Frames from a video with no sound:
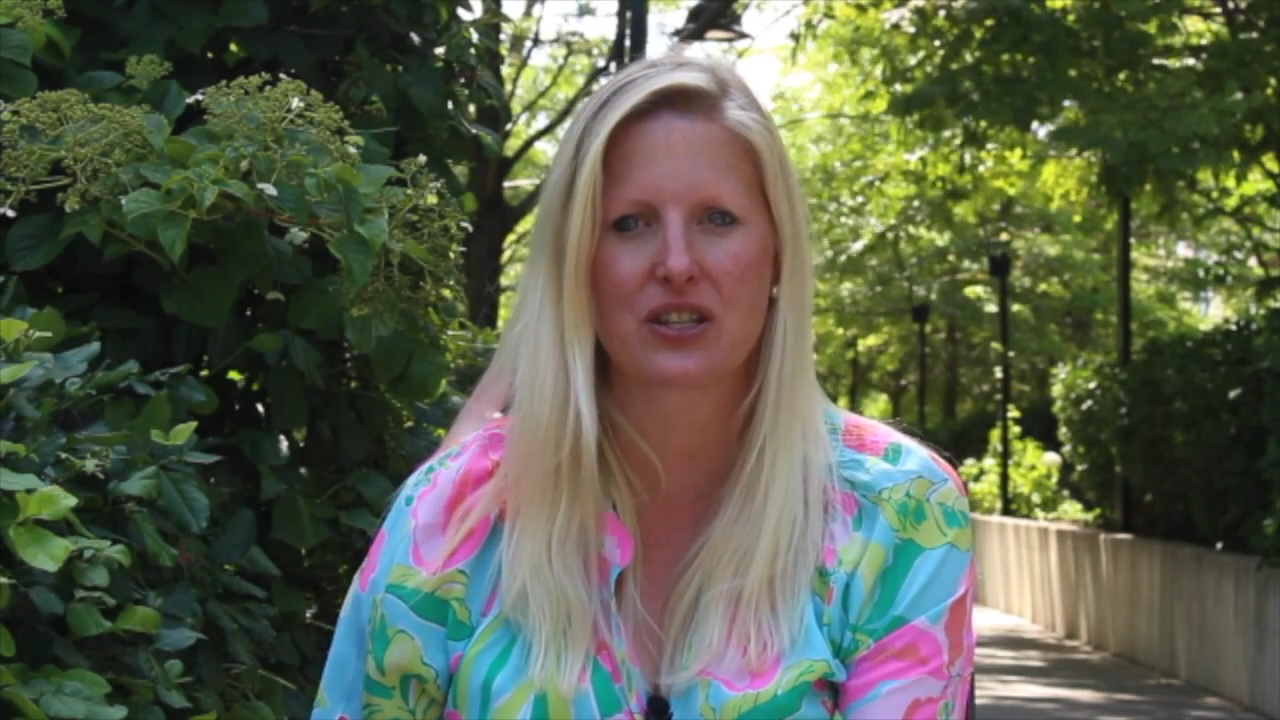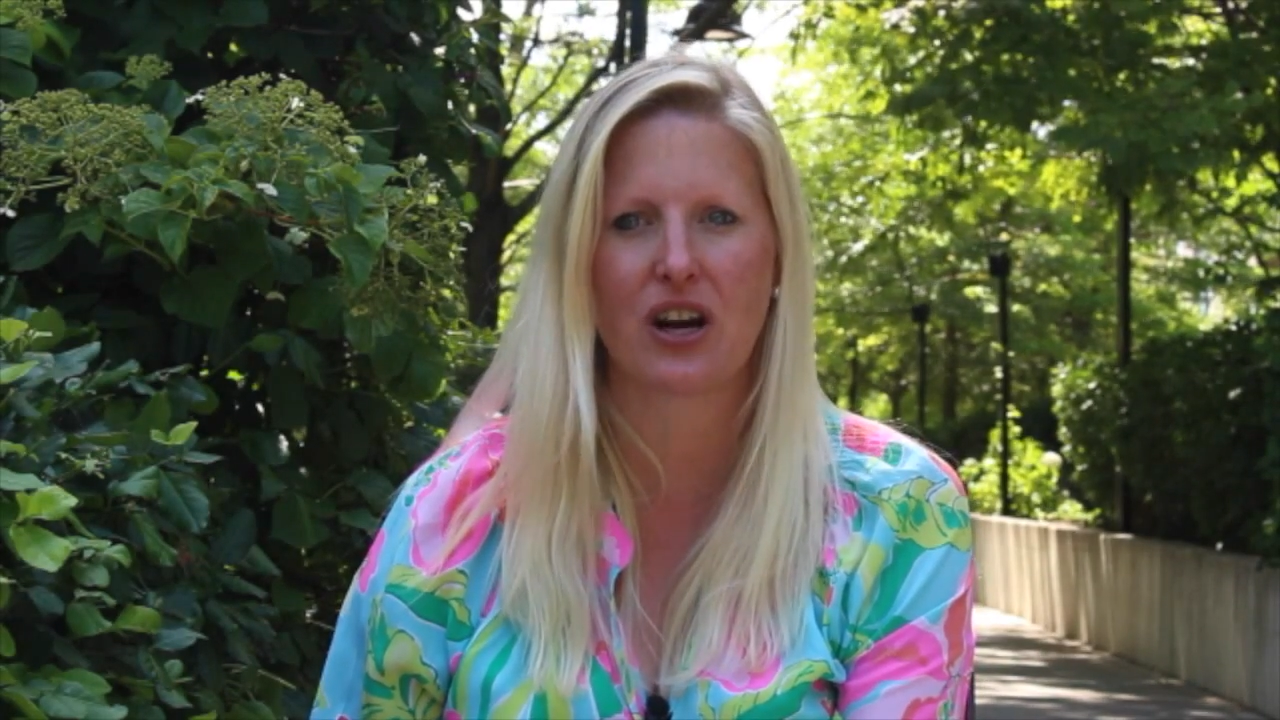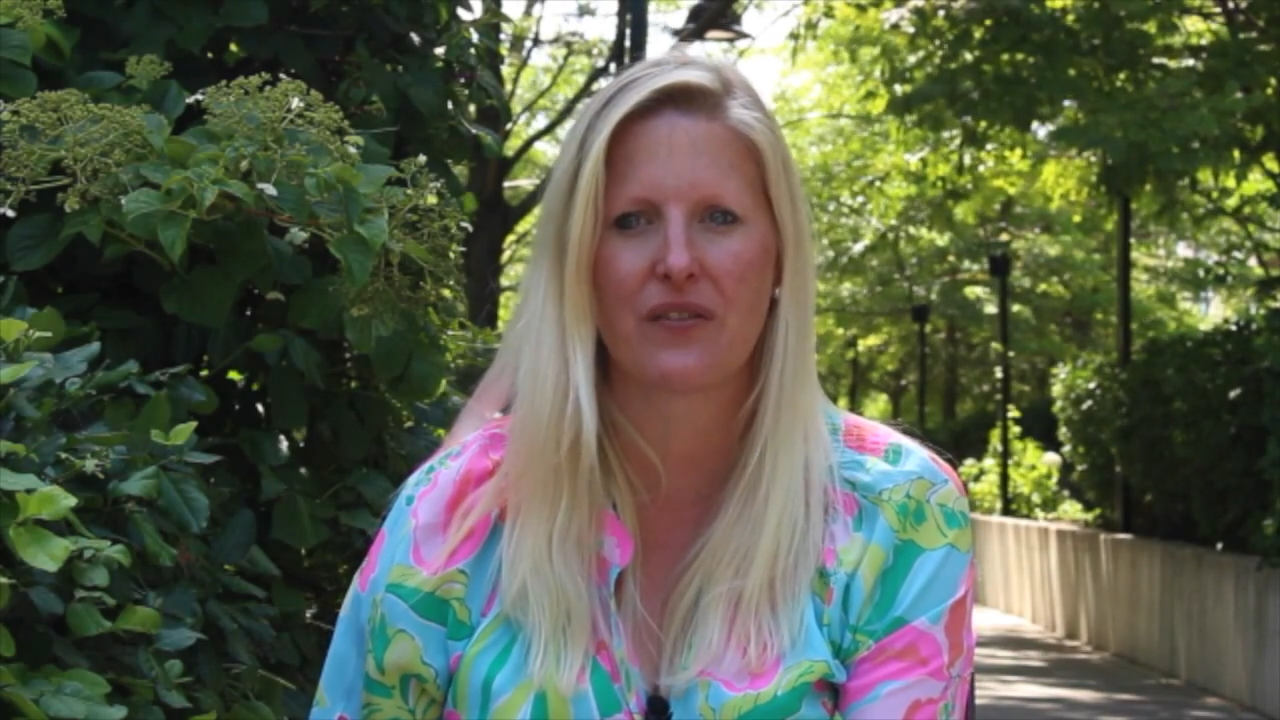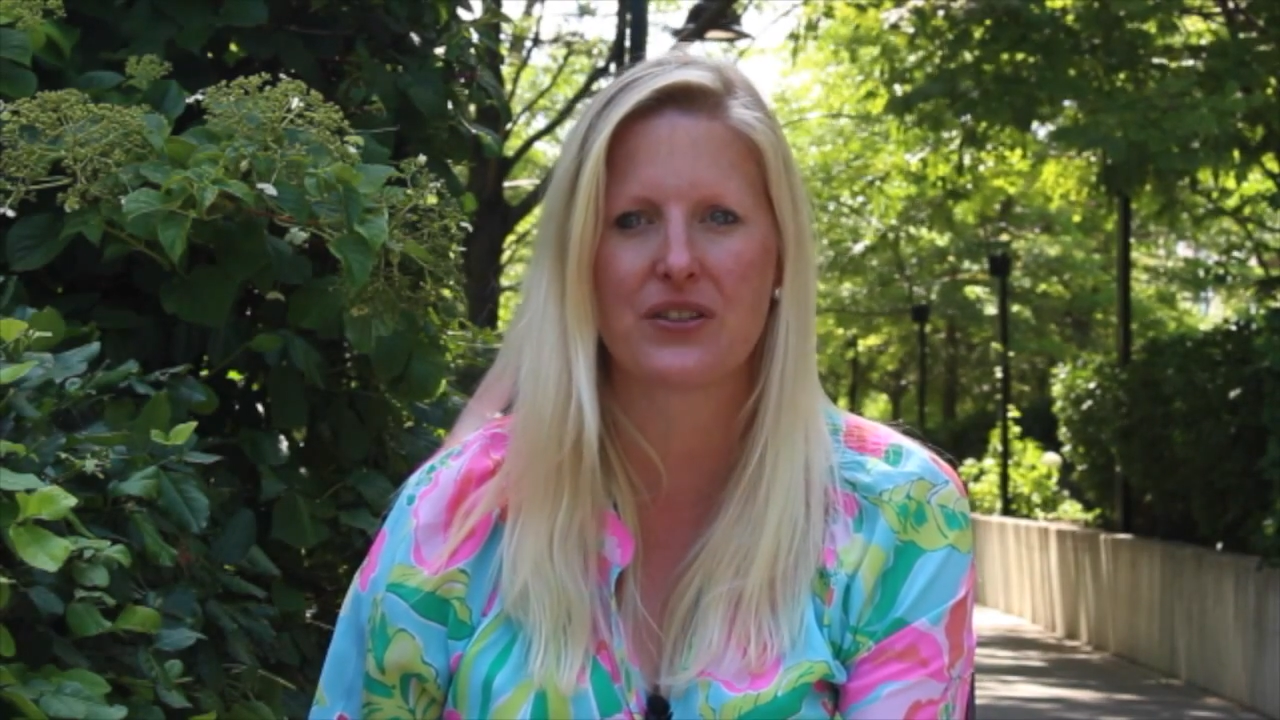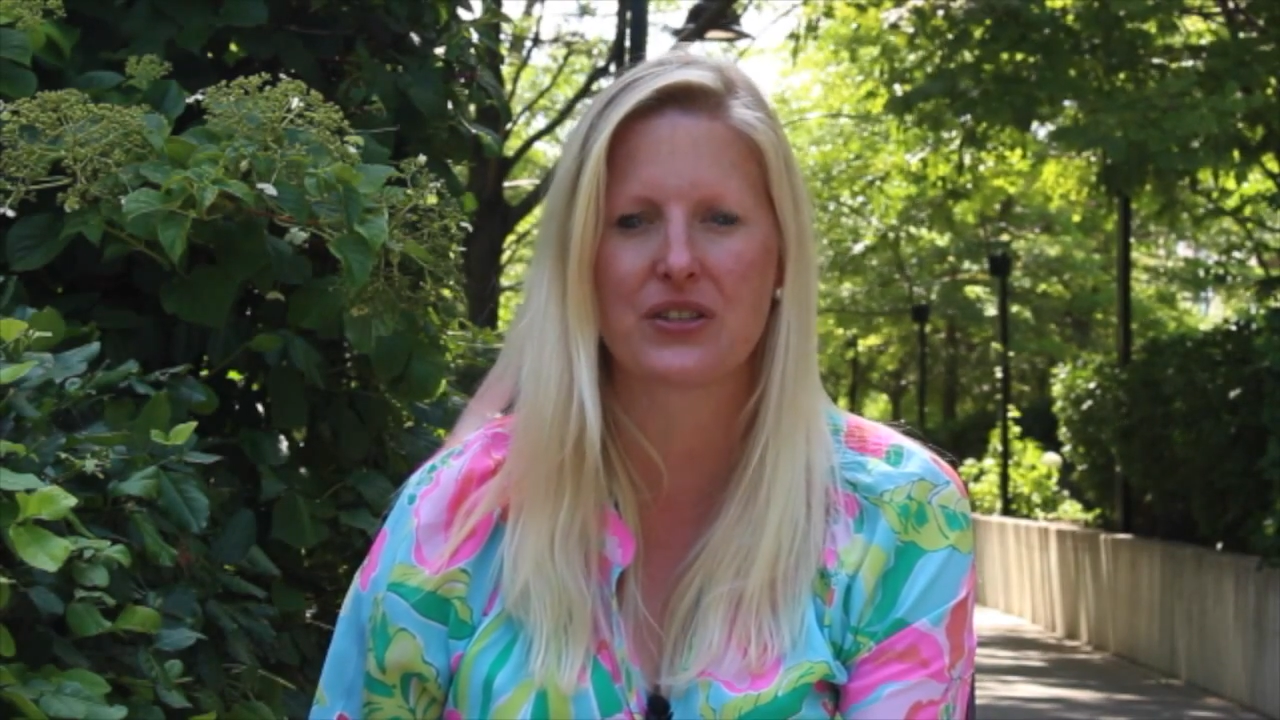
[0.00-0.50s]

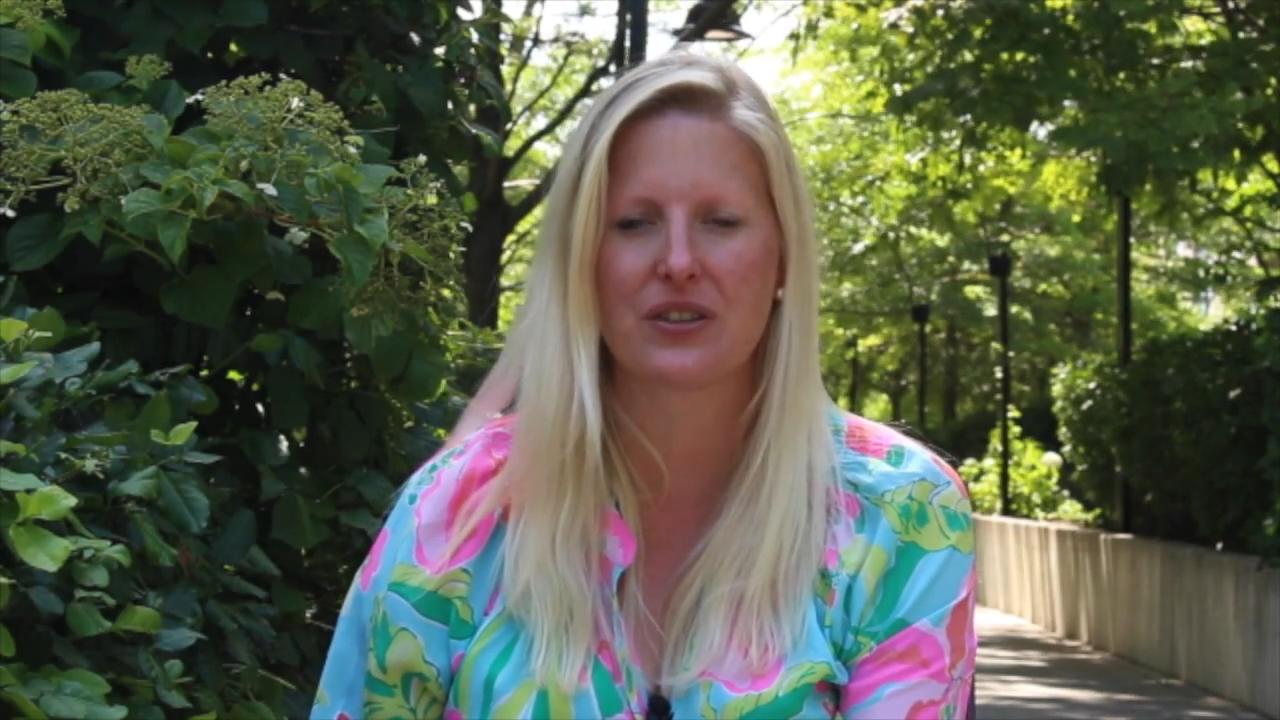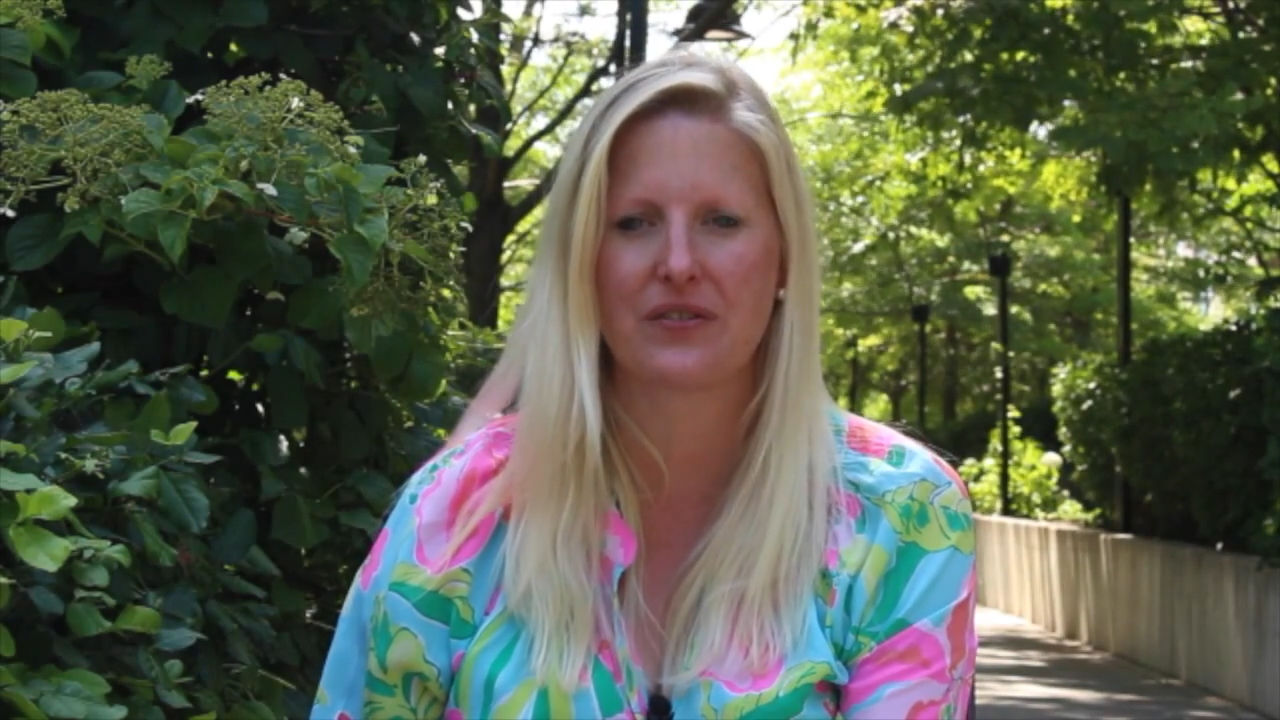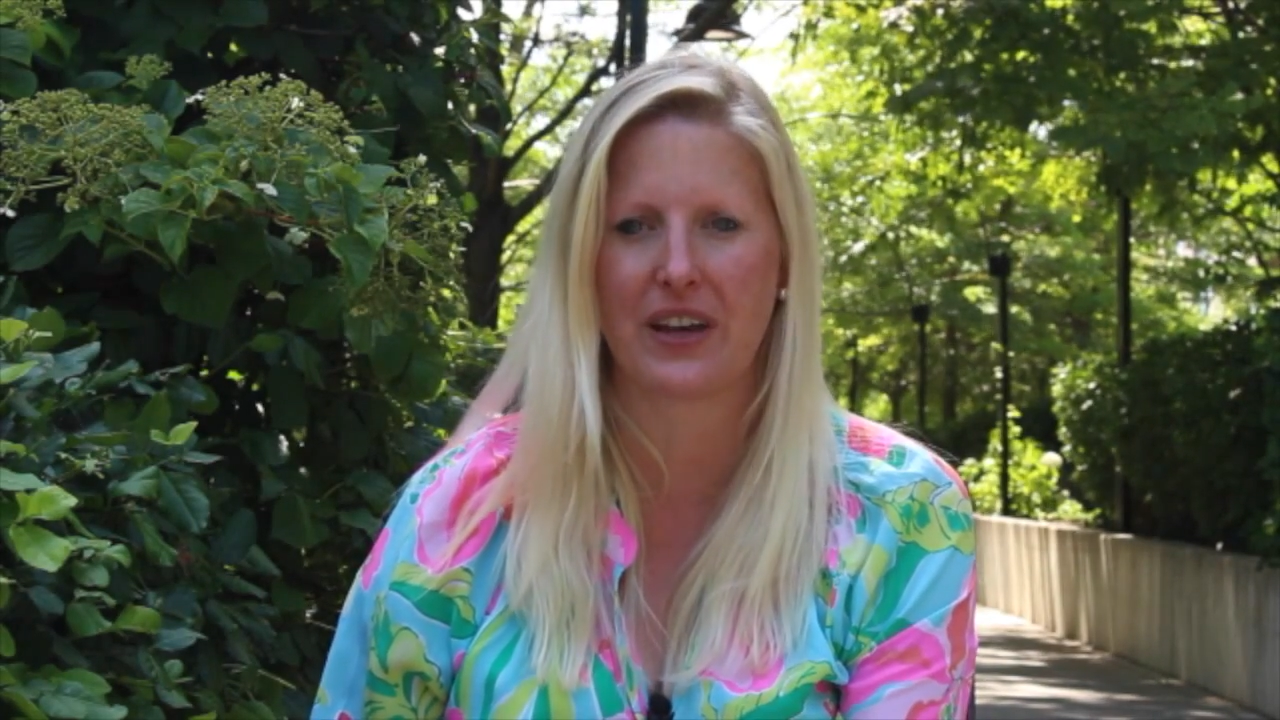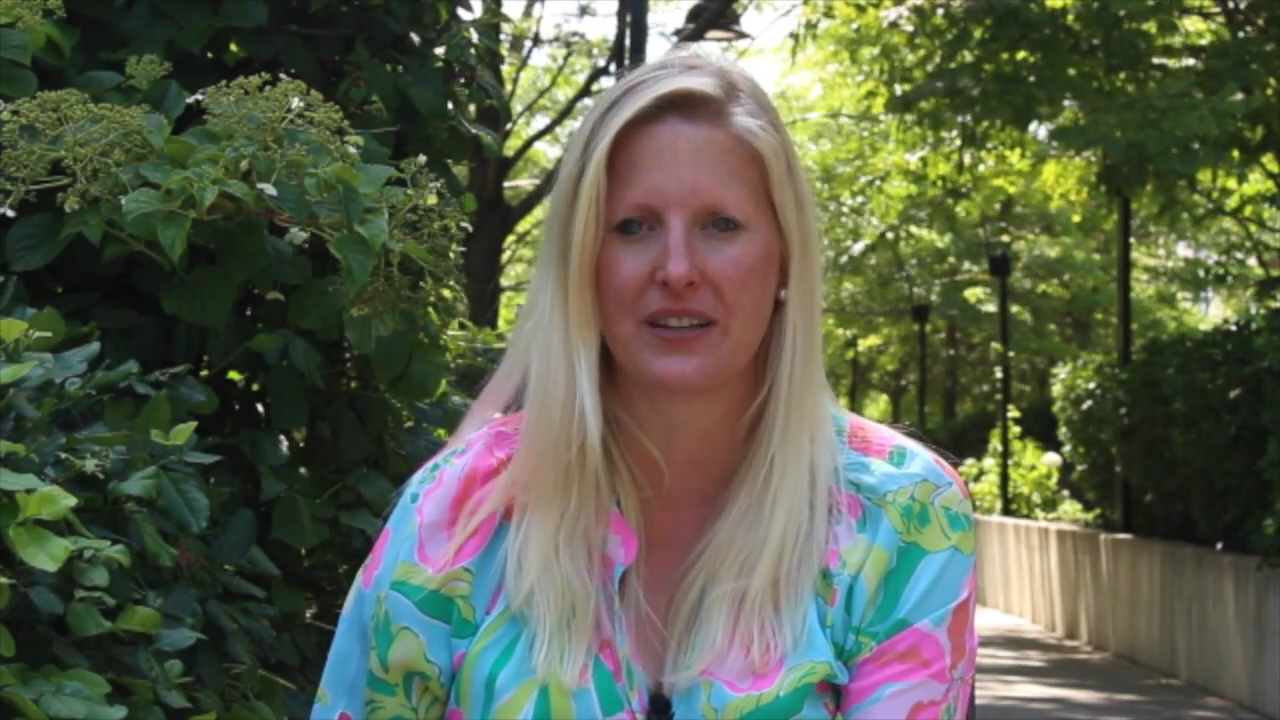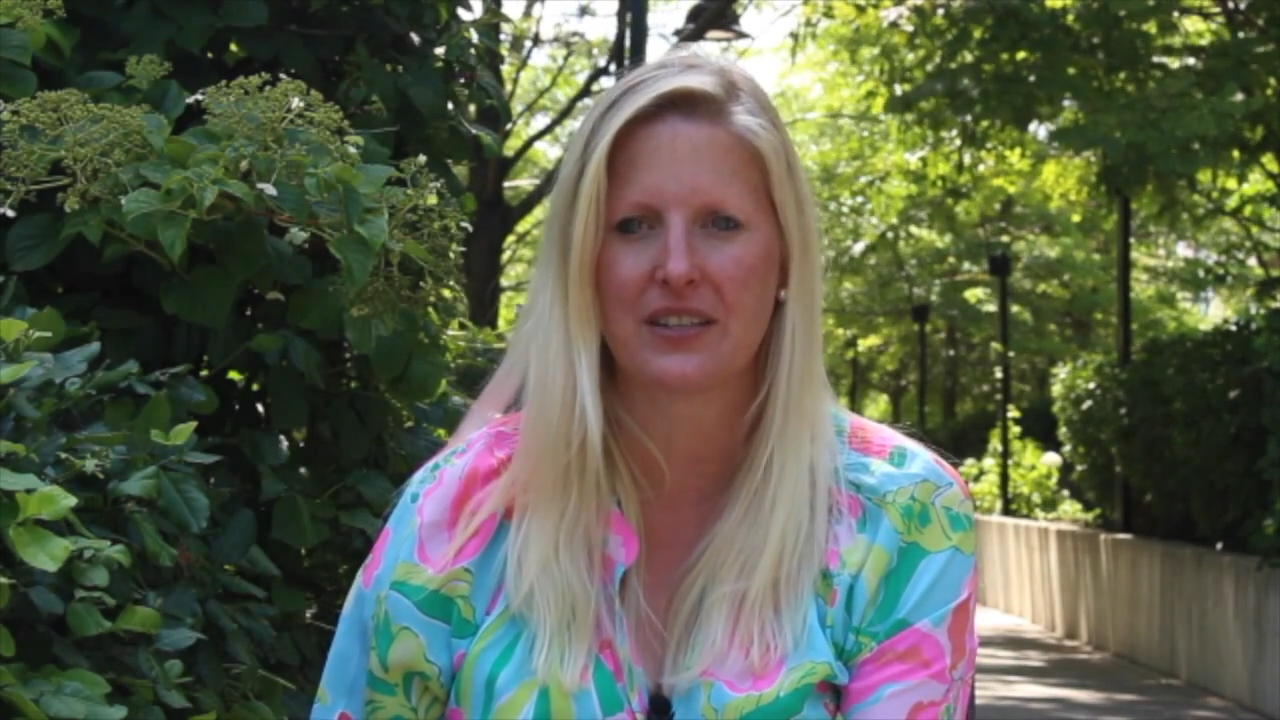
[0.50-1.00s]
conference or
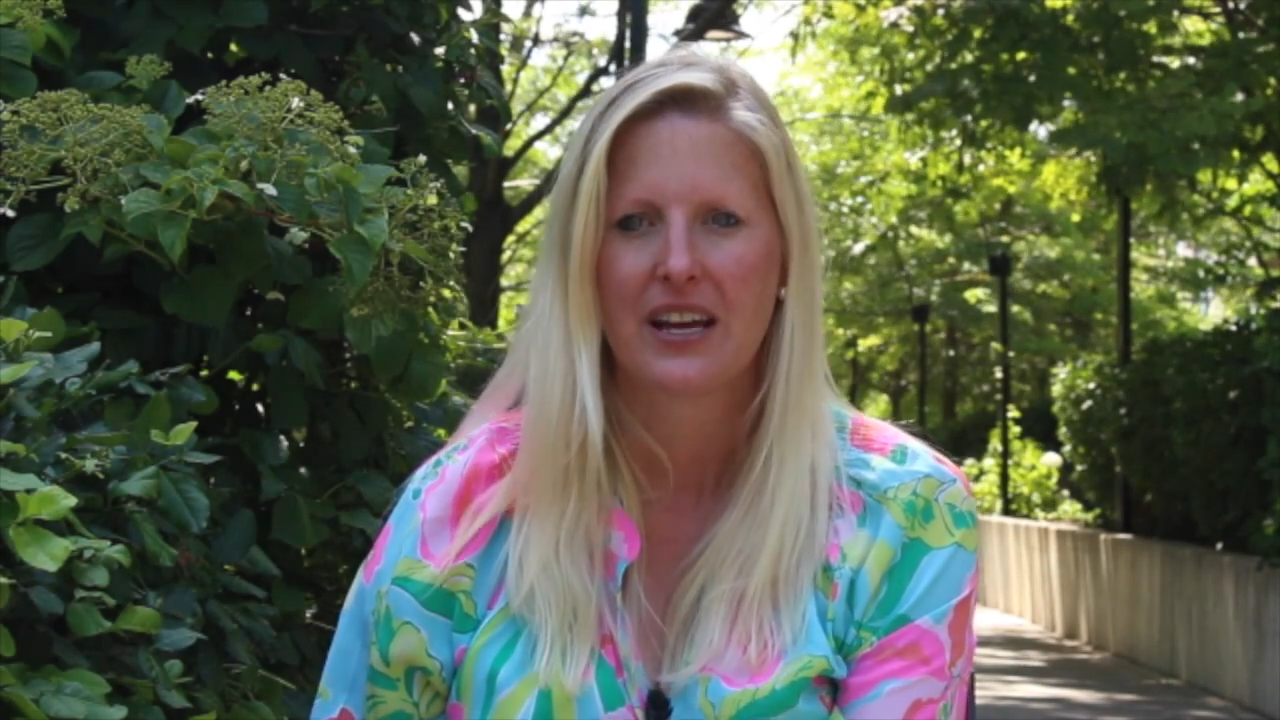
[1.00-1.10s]
event.